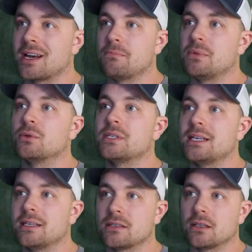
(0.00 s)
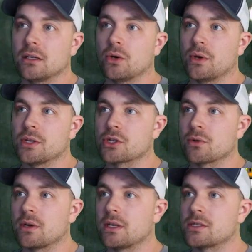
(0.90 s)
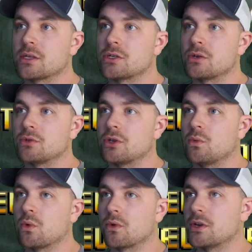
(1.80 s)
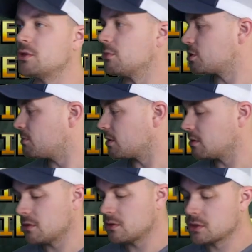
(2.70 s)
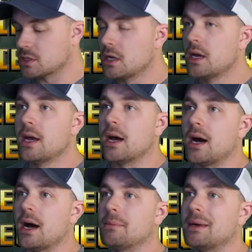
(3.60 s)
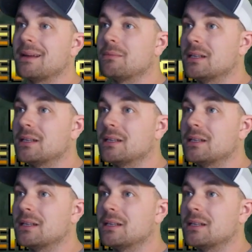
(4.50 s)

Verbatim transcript: kind of built into the load-in screens, so don't worry too much about those. And I